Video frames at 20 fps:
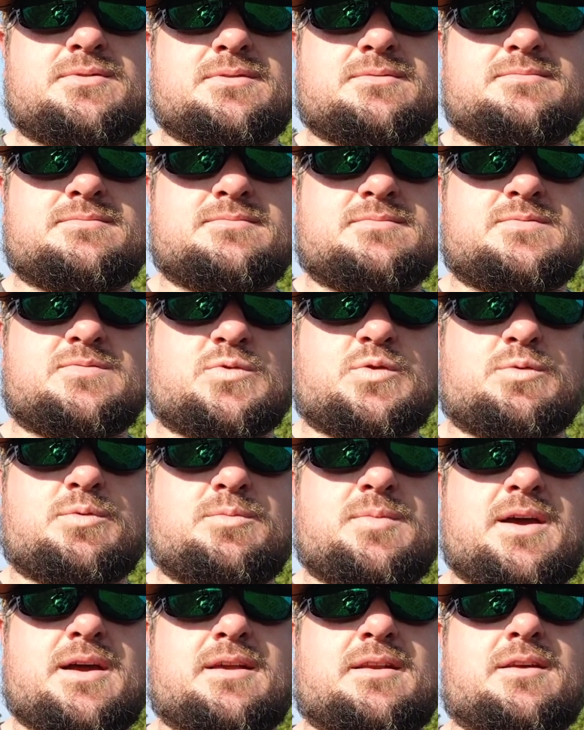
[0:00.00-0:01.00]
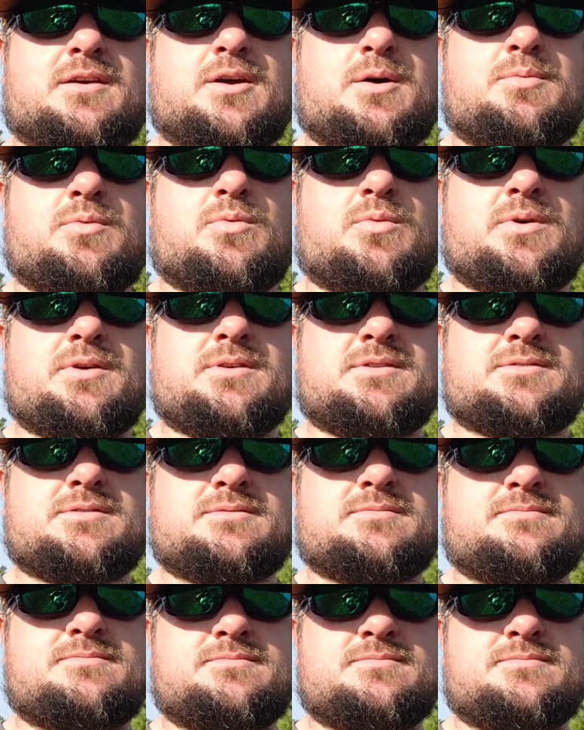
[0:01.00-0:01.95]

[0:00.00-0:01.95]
and we'll be back in a couple weeks.